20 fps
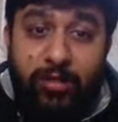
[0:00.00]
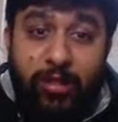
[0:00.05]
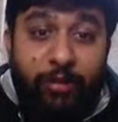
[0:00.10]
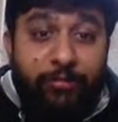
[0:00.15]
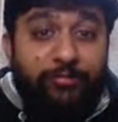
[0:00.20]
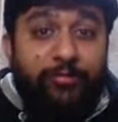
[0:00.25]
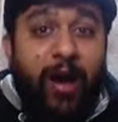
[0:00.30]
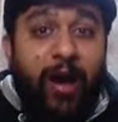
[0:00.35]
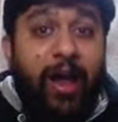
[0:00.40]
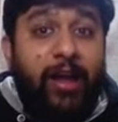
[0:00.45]
the
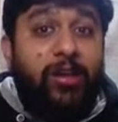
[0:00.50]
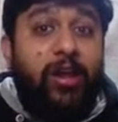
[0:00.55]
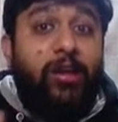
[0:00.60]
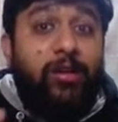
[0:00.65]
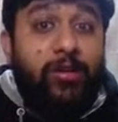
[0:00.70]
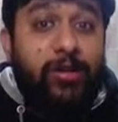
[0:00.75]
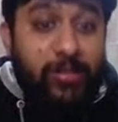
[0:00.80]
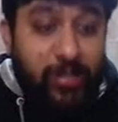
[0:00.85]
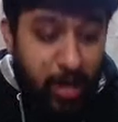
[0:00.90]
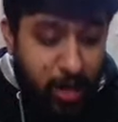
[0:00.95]
final
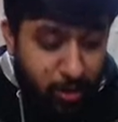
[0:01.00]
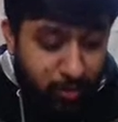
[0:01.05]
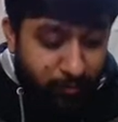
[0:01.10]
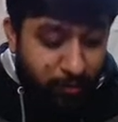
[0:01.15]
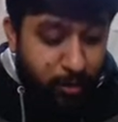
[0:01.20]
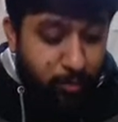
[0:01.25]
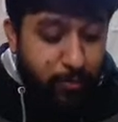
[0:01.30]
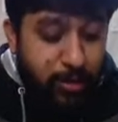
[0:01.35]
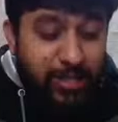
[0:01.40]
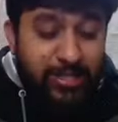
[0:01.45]
result
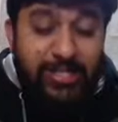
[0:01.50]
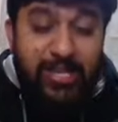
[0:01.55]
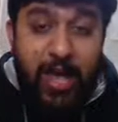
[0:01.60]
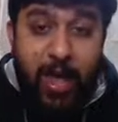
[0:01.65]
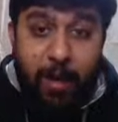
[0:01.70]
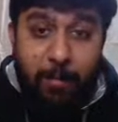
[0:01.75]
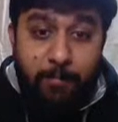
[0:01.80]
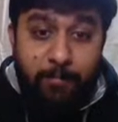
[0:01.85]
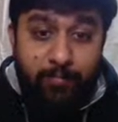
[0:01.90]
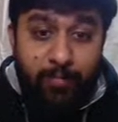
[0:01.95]
will be
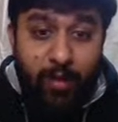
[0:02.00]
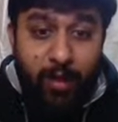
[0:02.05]
same.